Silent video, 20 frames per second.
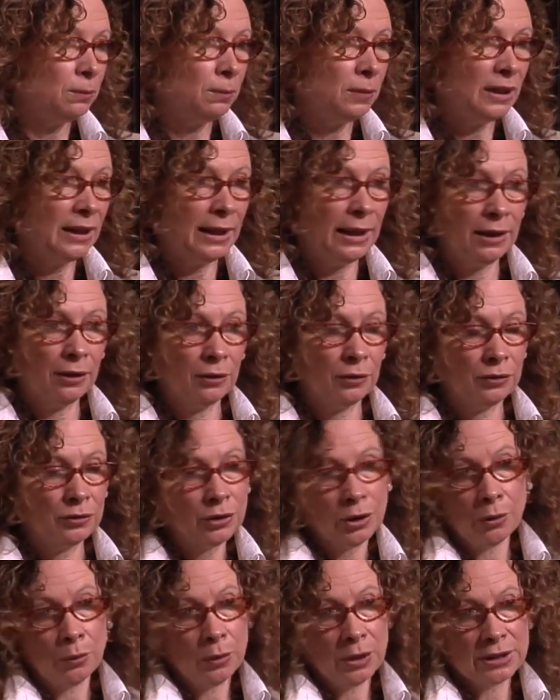play or
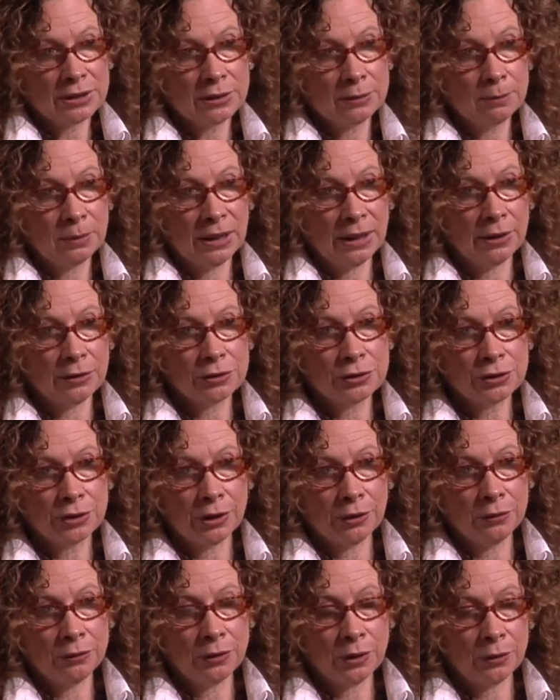don't want to play or show
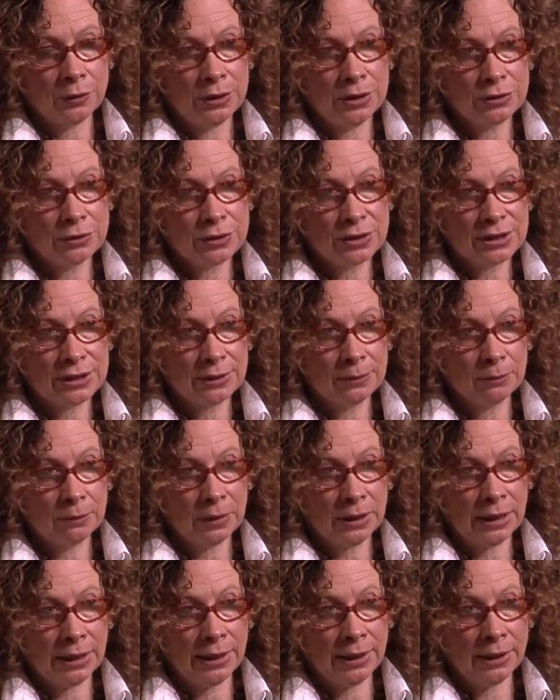no interest in
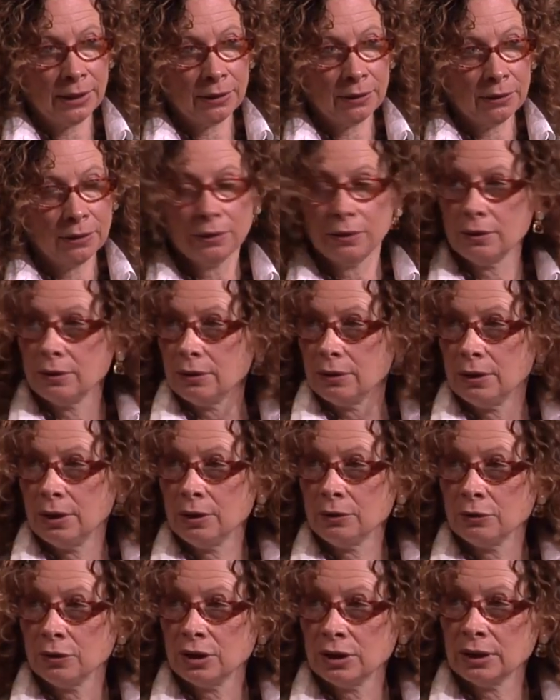playing in
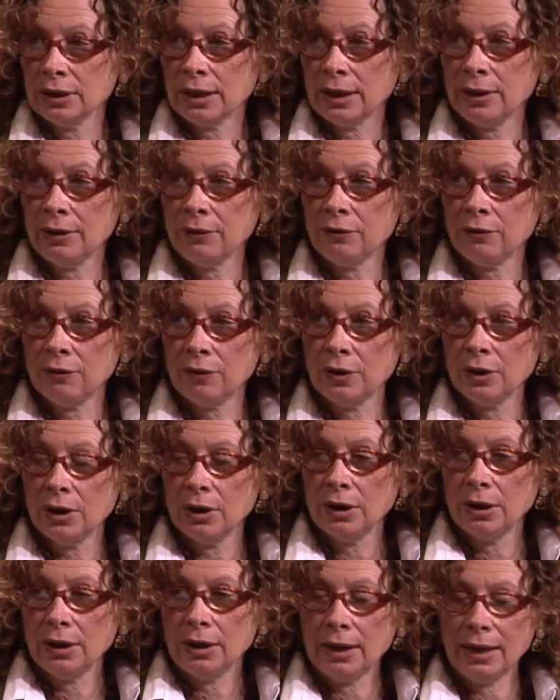real life.
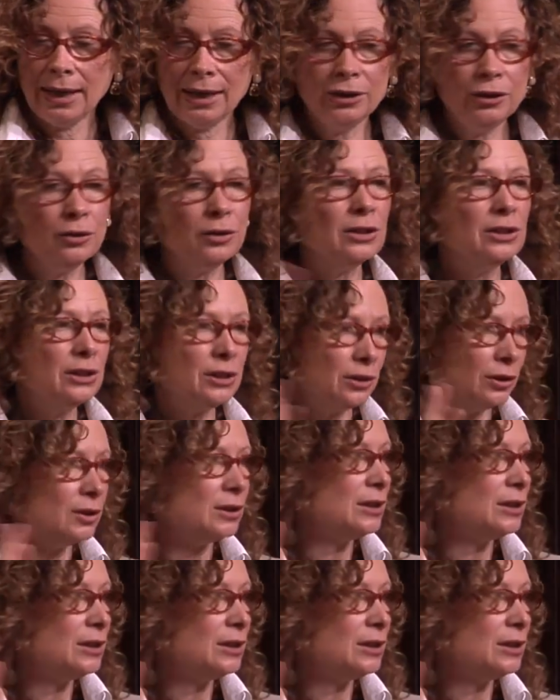And you can start